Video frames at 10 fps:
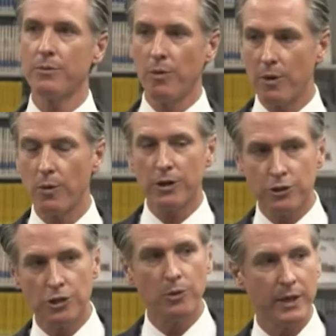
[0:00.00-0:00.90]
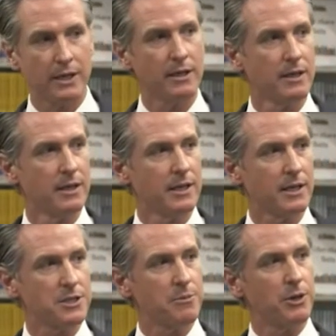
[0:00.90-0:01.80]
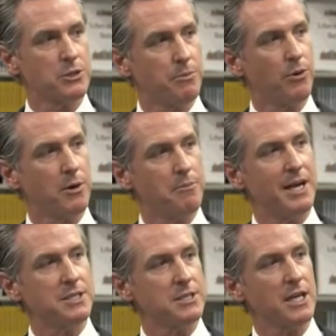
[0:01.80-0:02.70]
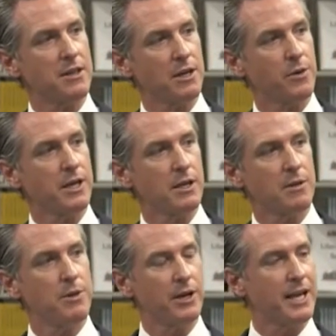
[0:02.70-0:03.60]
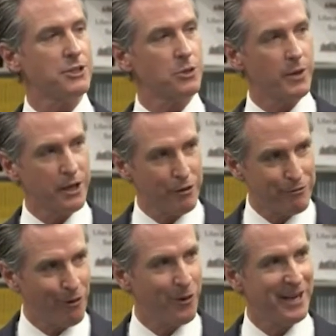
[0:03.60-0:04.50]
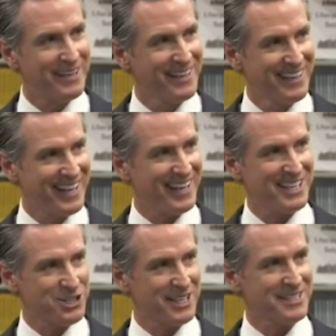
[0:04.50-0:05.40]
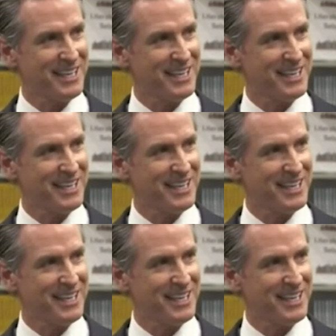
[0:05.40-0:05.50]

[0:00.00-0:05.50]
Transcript: asked, are we going to have more lockdowns? And his big answer, if everybody does our part, there won't be more